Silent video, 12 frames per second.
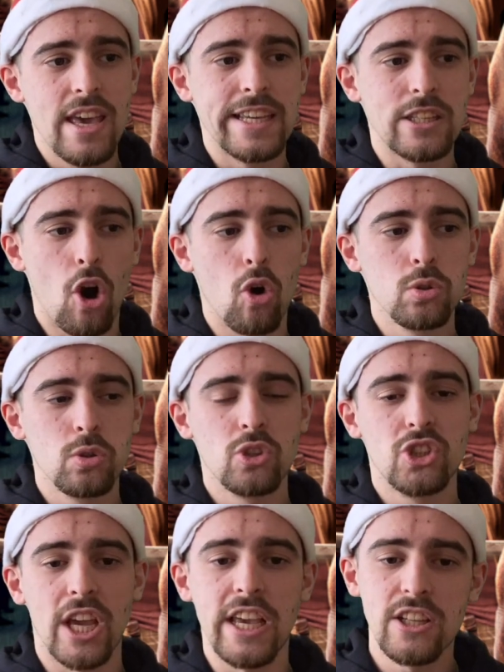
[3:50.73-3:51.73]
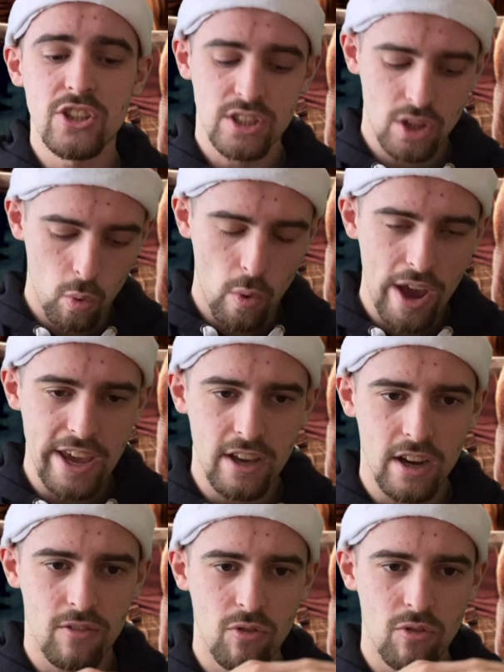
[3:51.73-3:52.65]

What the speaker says: It also changed the way